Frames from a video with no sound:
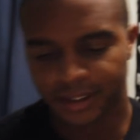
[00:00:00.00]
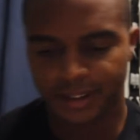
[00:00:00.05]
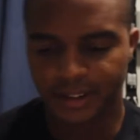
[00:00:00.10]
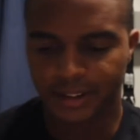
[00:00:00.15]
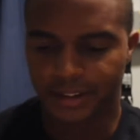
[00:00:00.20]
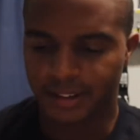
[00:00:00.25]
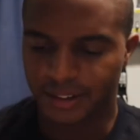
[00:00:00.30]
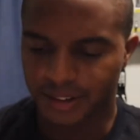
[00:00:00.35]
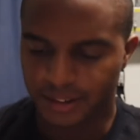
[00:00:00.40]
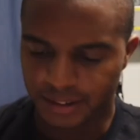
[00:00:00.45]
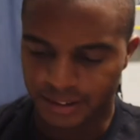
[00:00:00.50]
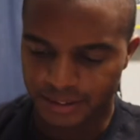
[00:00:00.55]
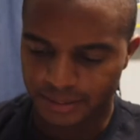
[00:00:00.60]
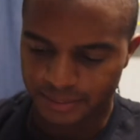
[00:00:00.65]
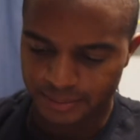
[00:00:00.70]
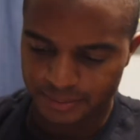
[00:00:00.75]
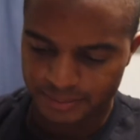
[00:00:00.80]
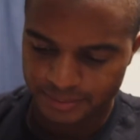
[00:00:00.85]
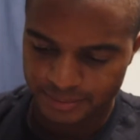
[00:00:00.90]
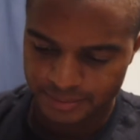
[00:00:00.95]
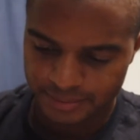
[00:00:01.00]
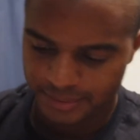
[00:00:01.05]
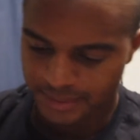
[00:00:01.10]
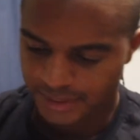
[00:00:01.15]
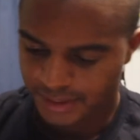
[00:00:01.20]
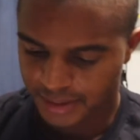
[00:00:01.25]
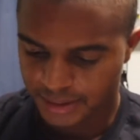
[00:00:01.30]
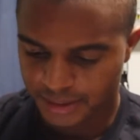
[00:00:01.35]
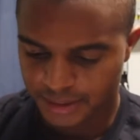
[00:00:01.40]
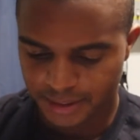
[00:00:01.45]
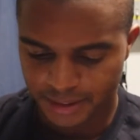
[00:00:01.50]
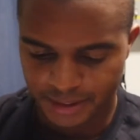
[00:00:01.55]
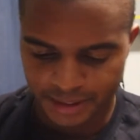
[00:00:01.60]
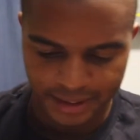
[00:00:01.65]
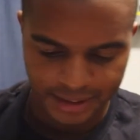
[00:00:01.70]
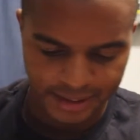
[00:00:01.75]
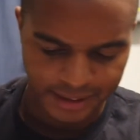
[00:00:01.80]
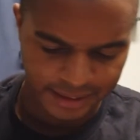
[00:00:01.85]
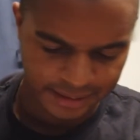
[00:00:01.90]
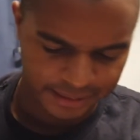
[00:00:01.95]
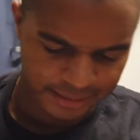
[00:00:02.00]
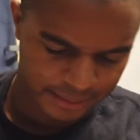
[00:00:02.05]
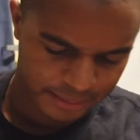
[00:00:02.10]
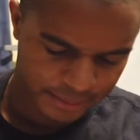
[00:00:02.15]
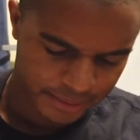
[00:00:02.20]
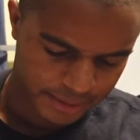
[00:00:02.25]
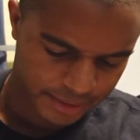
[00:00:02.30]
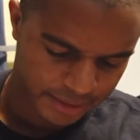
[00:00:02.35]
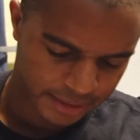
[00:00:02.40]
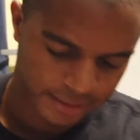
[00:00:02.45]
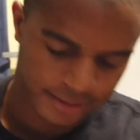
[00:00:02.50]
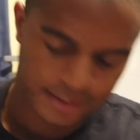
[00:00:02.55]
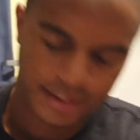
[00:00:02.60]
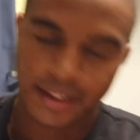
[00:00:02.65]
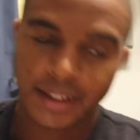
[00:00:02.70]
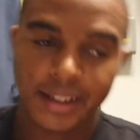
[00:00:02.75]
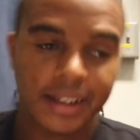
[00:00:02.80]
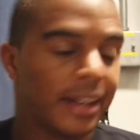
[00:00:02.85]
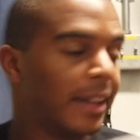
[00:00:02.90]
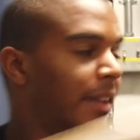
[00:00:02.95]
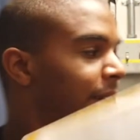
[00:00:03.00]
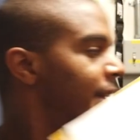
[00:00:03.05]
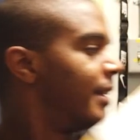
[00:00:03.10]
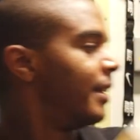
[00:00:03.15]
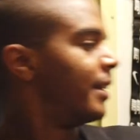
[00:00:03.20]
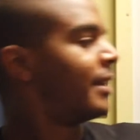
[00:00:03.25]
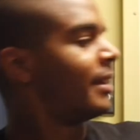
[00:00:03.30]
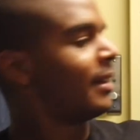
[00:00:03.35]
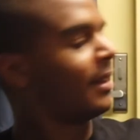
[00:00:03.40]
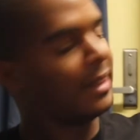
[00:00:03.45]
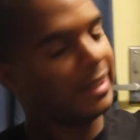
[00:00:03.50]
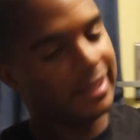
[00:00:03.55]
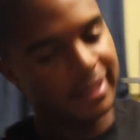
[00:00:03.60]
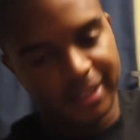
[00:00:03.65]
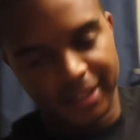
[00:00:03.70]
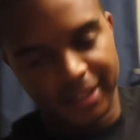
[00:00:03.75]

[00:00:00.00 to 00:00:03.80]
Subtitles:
I had something else, and then